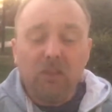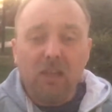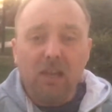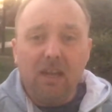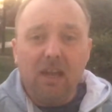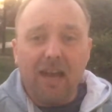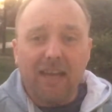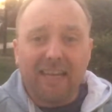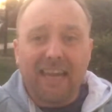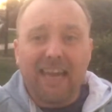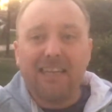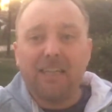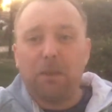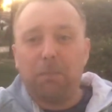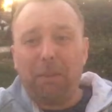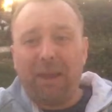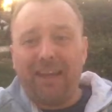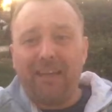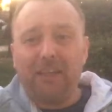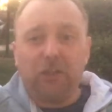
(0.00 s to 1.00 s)
Again,
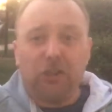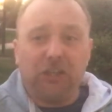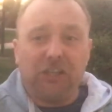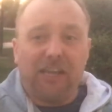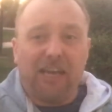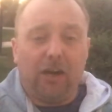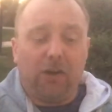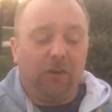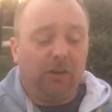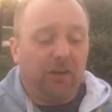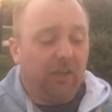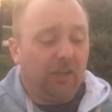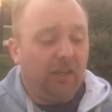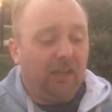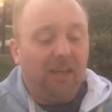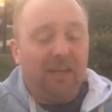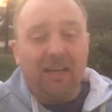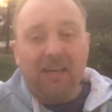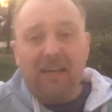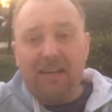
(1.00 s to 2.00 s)
depending on the area
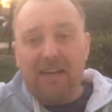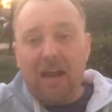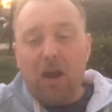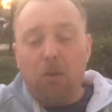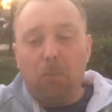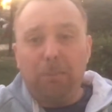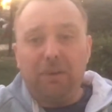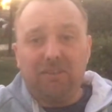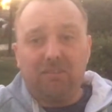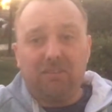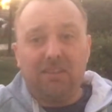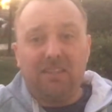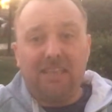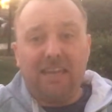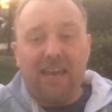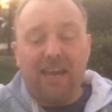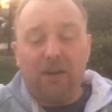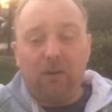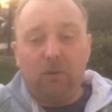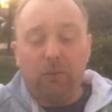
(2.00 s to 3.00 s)
and how busy
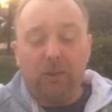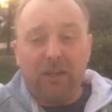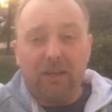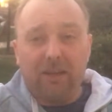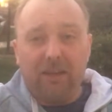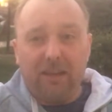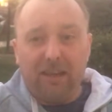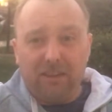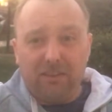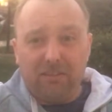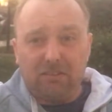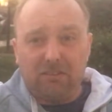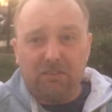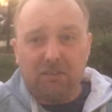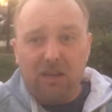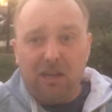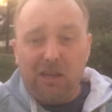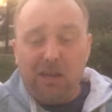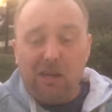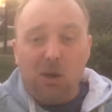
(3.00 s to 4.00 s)
the area
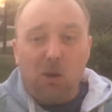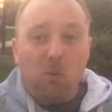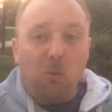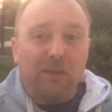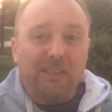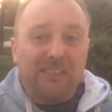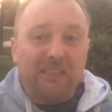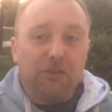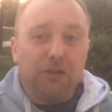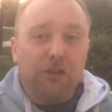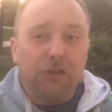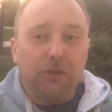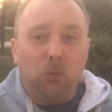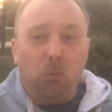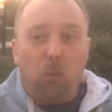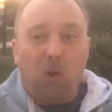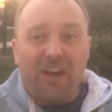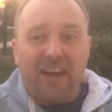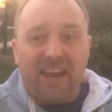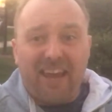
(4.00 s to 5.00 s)
is. Whereas even on the
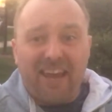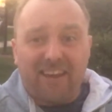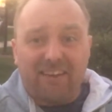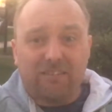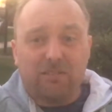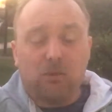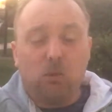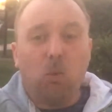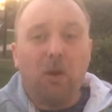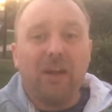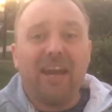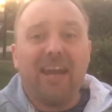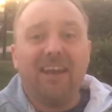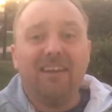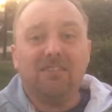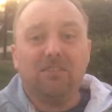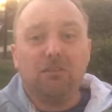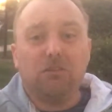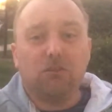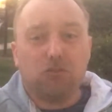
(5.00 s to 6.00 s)
One X
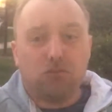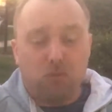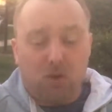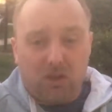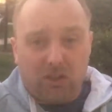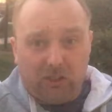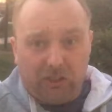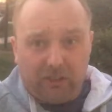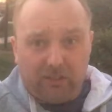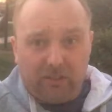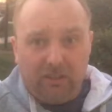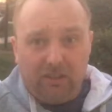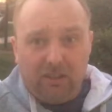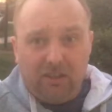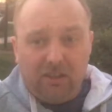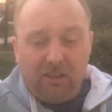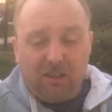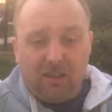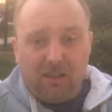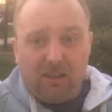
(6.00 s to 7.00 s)
is struggling.
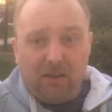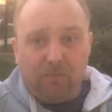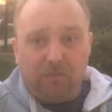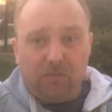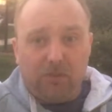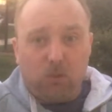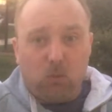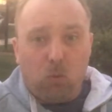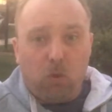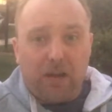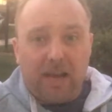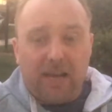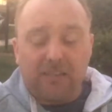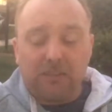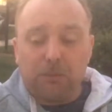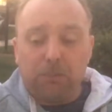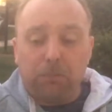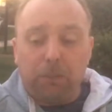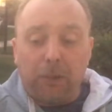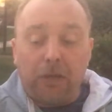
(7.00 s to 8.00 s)
The One
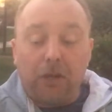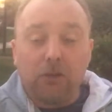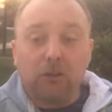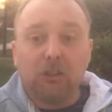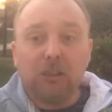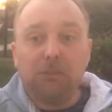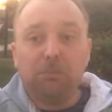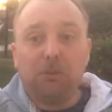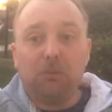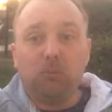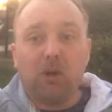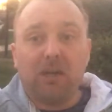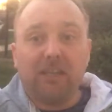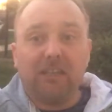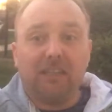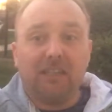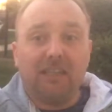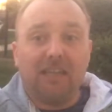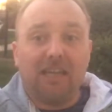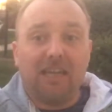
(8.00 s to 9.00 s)
X appears to be
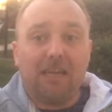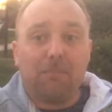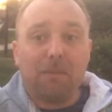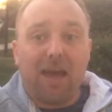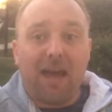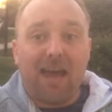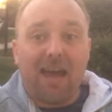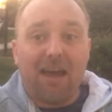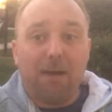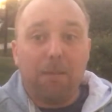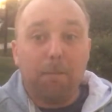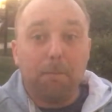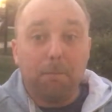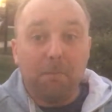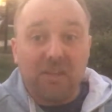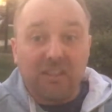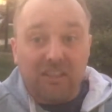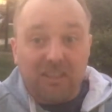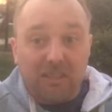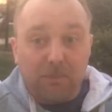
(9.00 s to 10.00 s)
running the game at
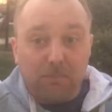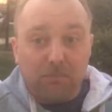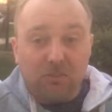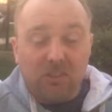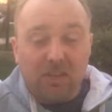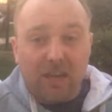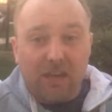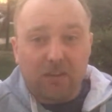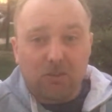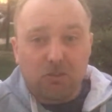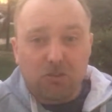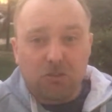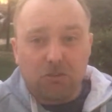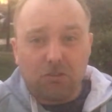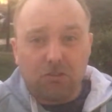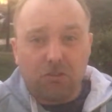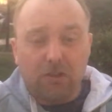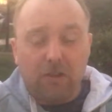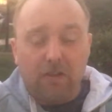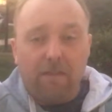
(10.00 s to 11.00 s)
medium
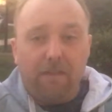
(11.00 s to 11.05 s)
textures,